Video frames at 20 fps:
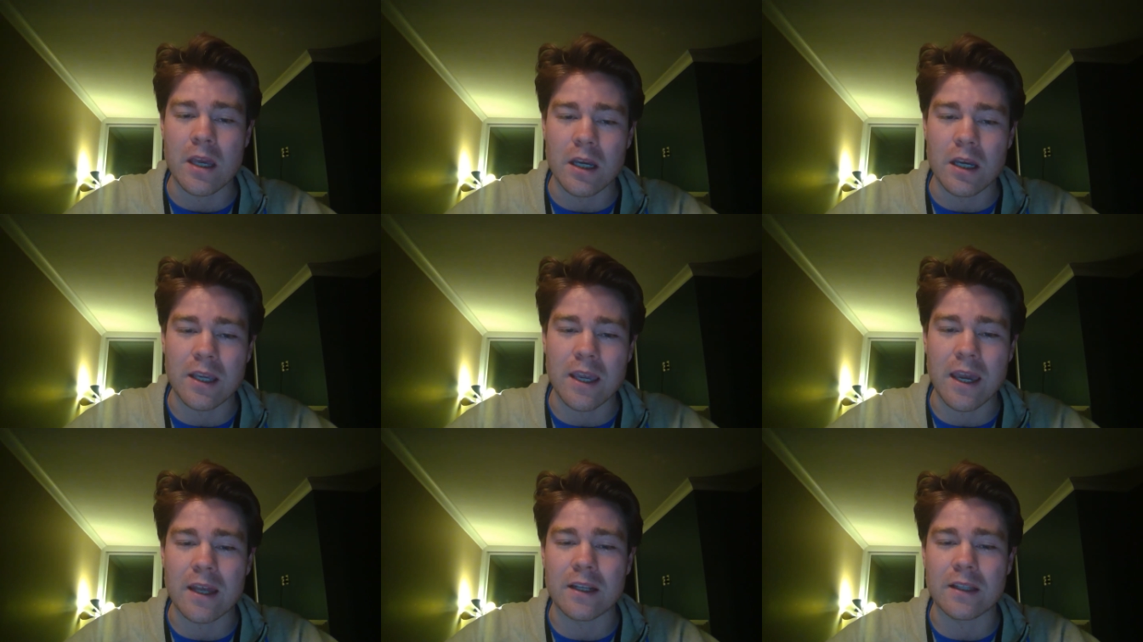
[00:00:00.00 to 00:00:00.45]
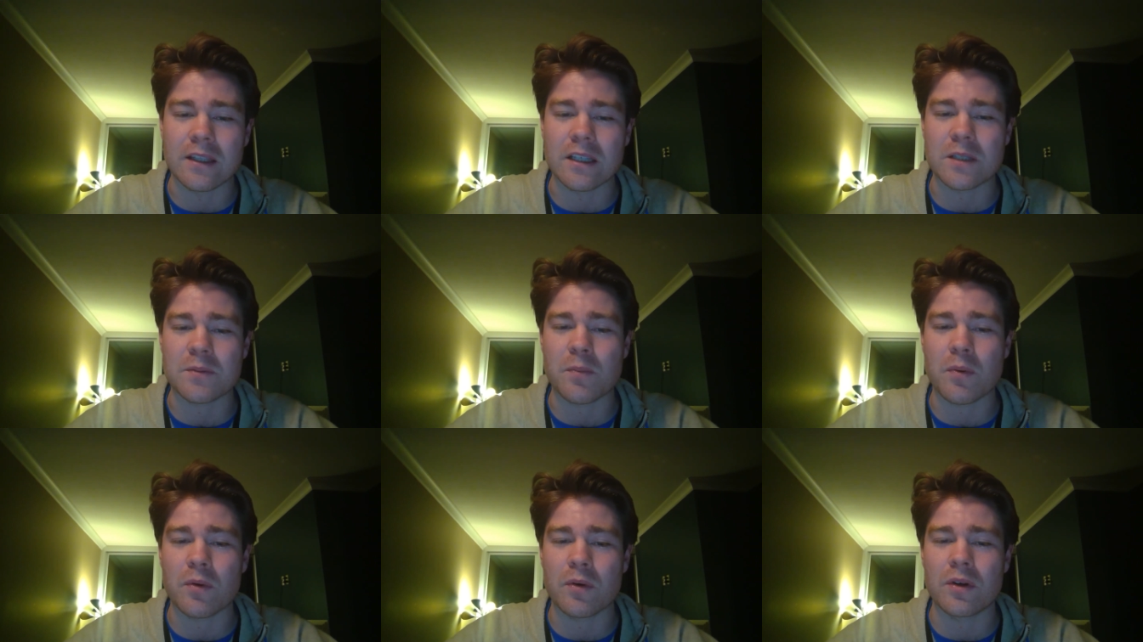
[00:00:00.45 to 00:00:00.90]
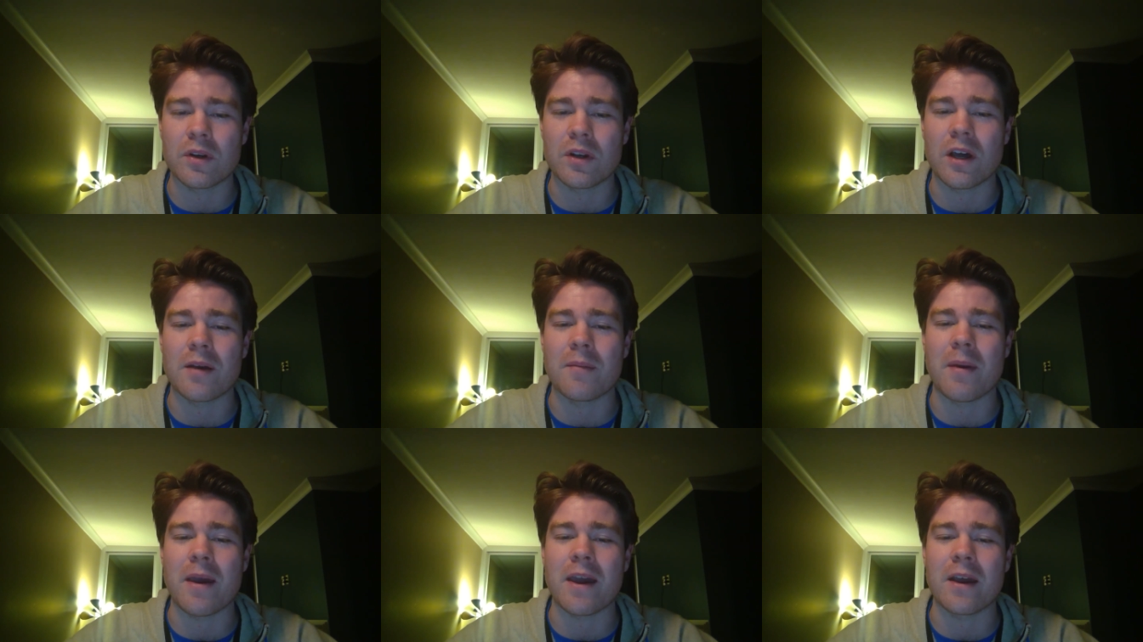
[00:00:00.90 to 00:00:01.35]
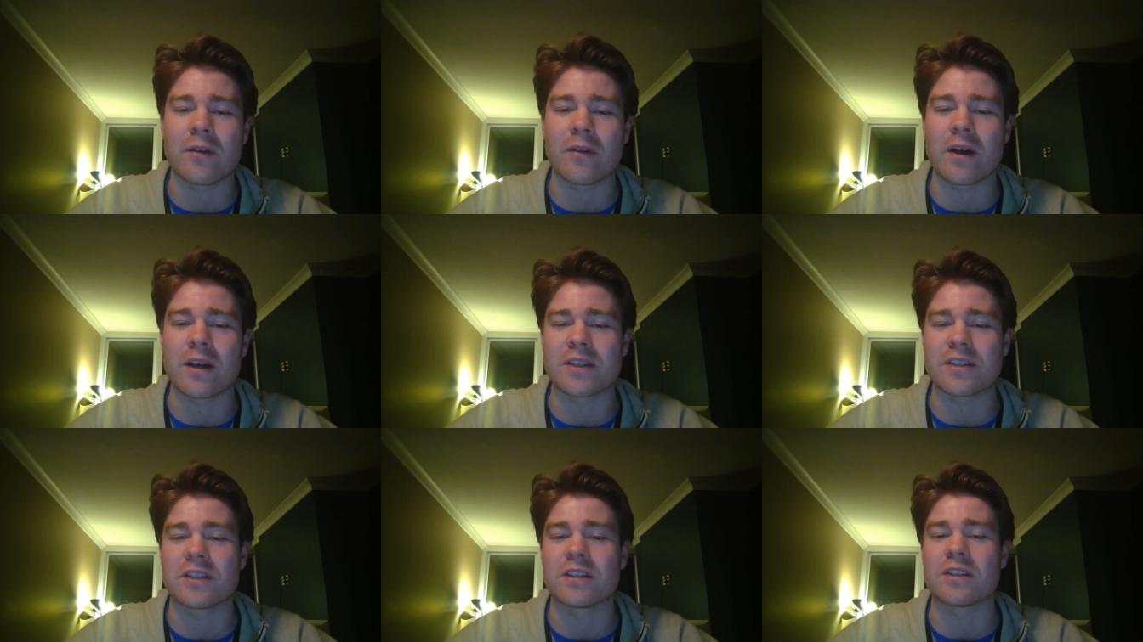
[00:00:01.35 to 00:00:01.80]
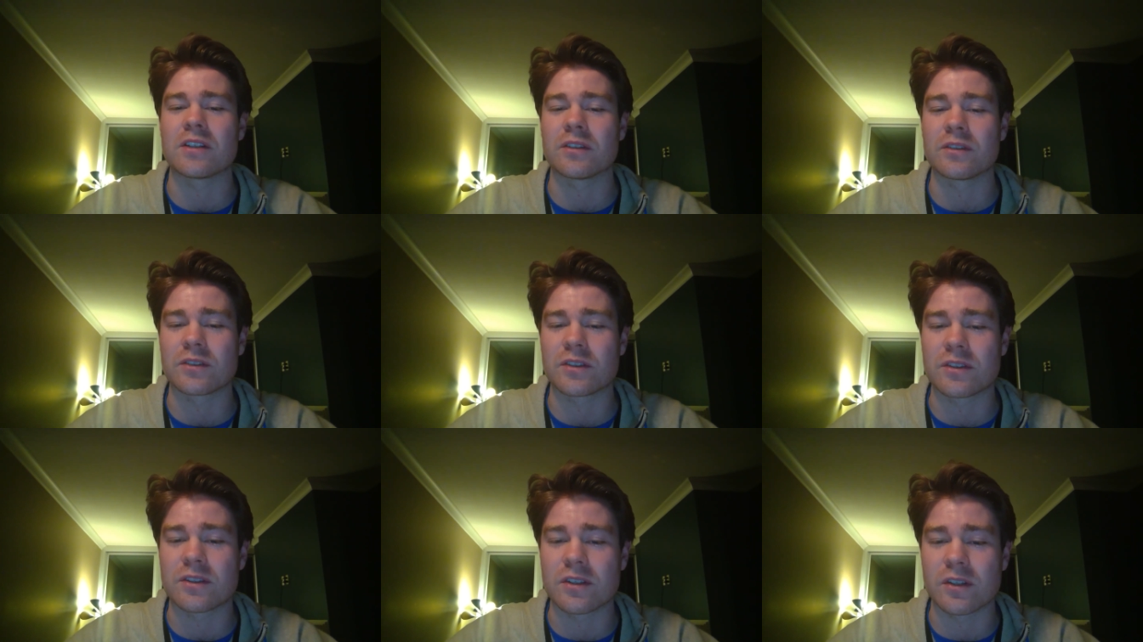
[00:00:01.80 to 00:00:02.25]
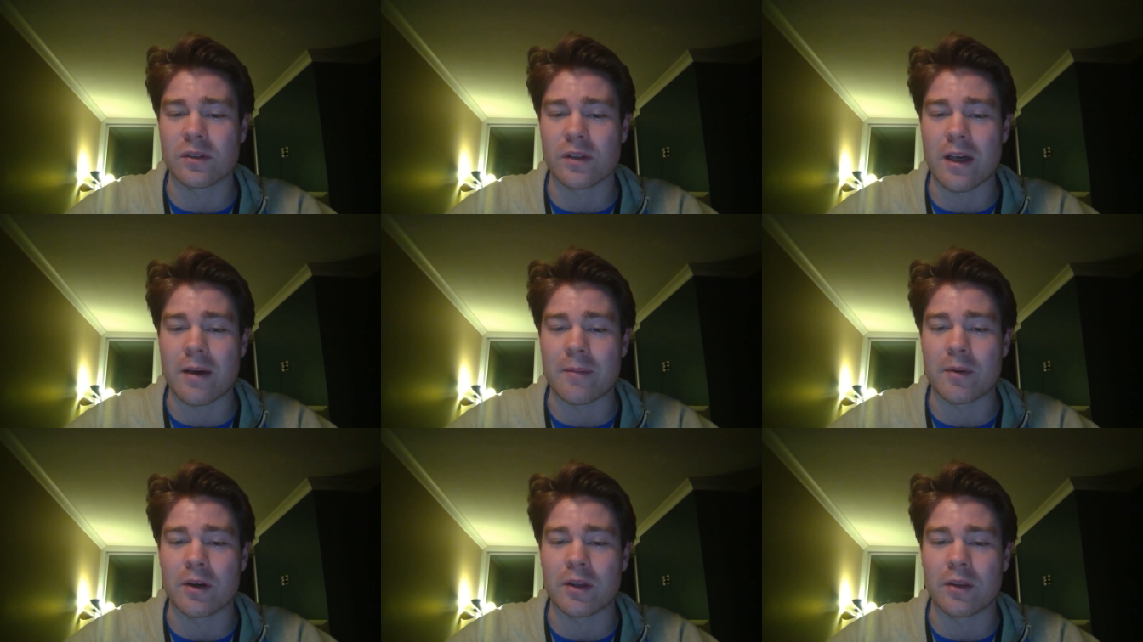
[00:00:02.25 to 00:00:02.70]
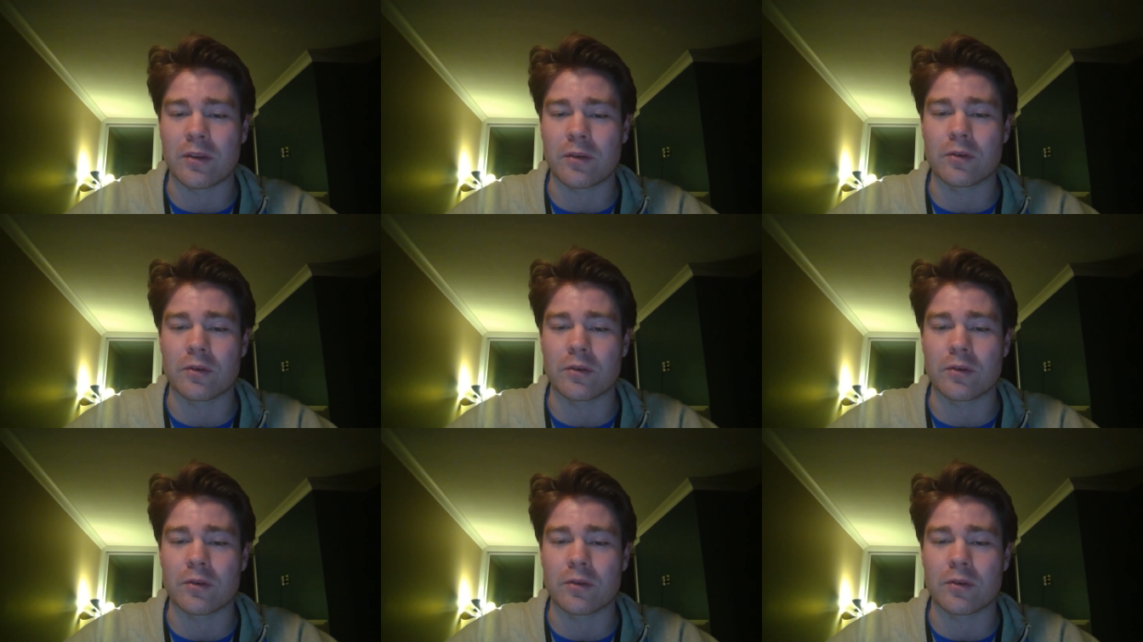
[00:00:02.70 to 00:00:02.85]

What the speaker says: Again, at this point, I'm analyzing the dilemma